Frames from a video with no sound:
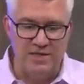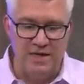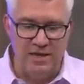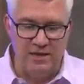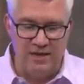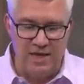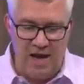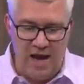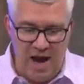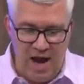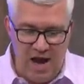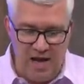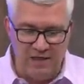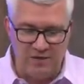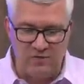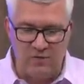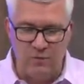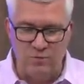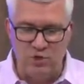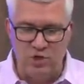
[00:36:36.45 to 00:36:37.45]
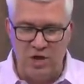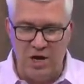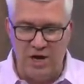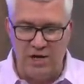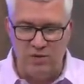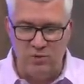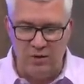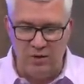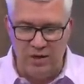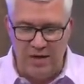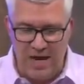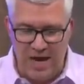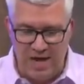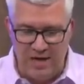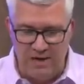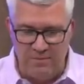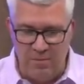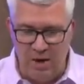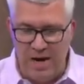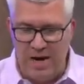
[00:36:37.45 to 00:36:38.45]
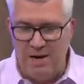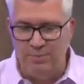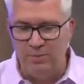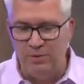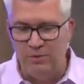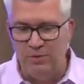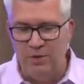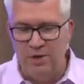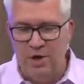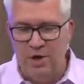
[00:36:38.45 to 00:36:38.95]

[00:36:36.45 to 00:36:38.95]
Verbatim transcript: Take the highs from January and April.